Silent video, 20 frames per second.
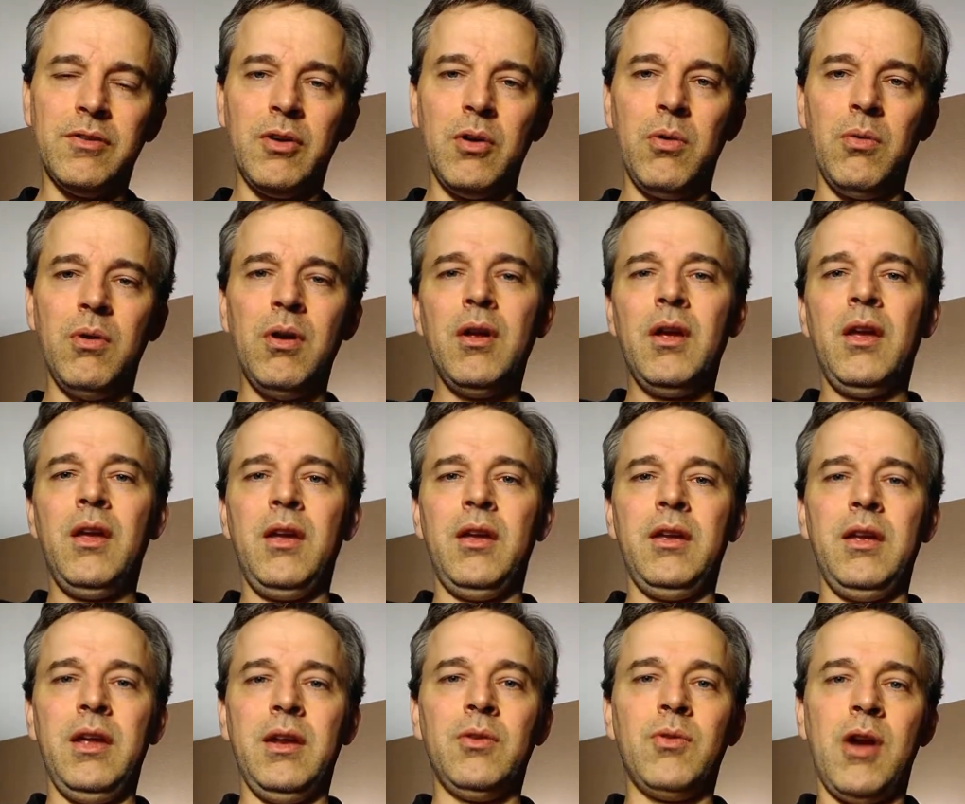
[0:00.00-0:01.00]
So
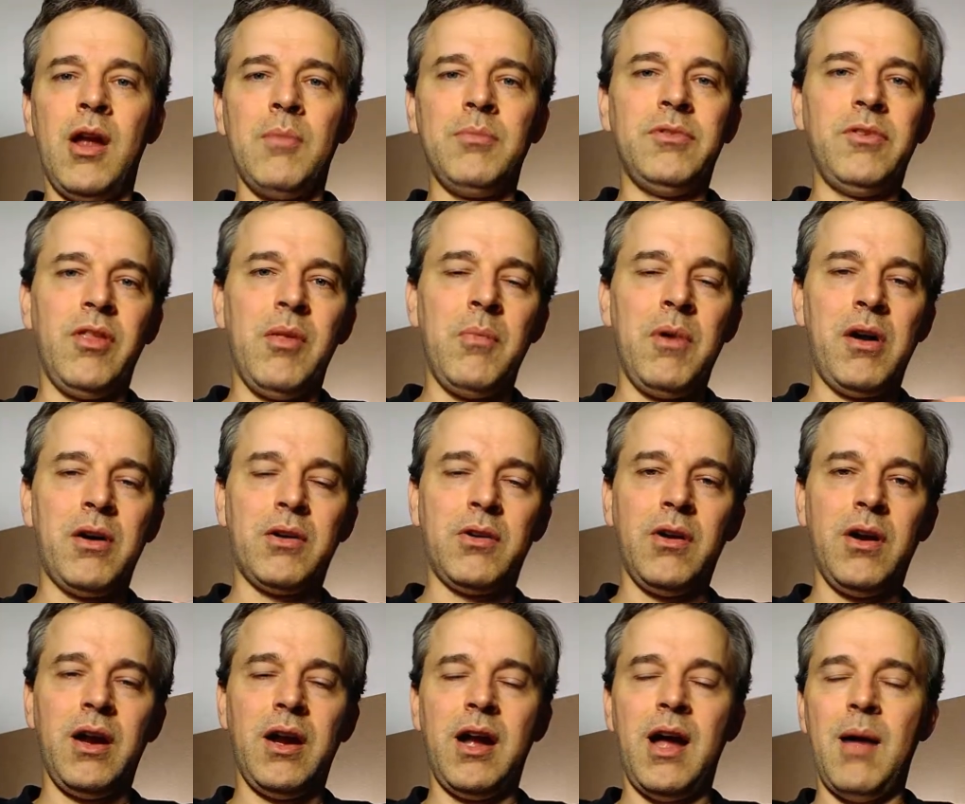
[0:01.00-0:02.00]
Engrams is the
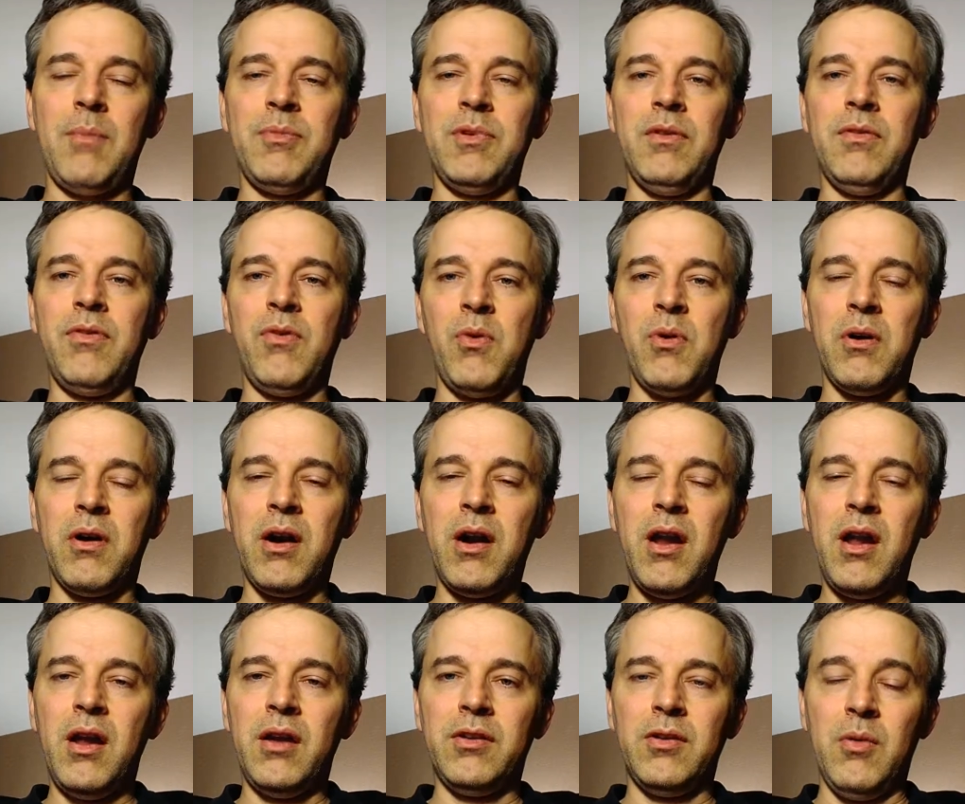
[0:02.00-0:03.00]
moniker I opted for
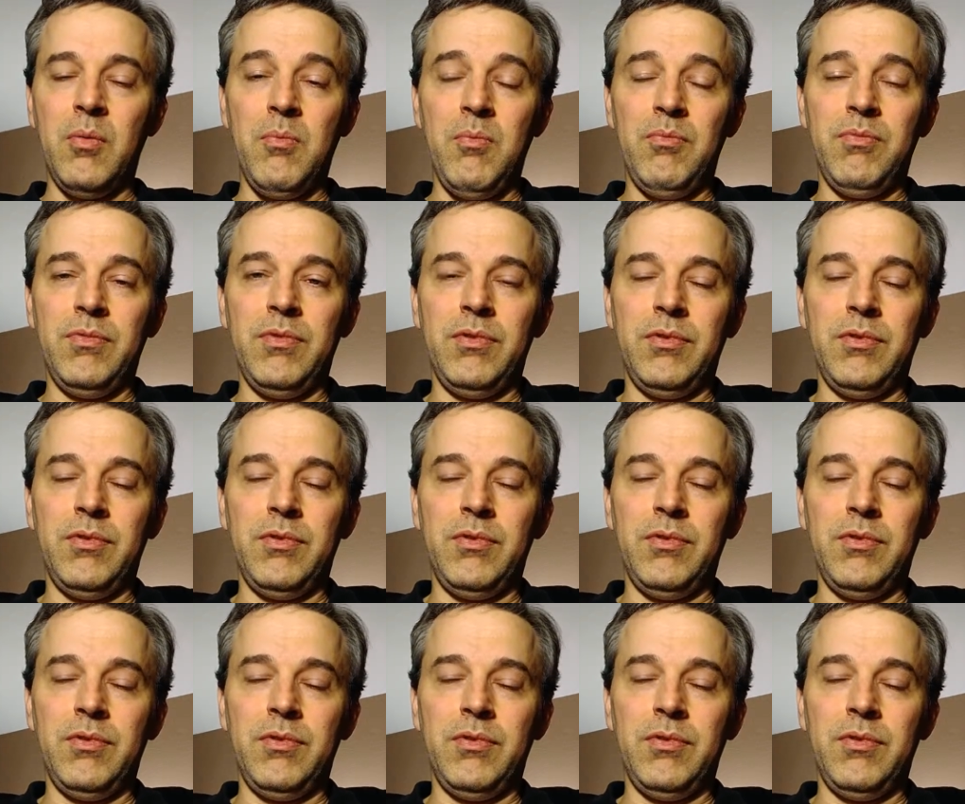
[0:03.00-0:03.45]
to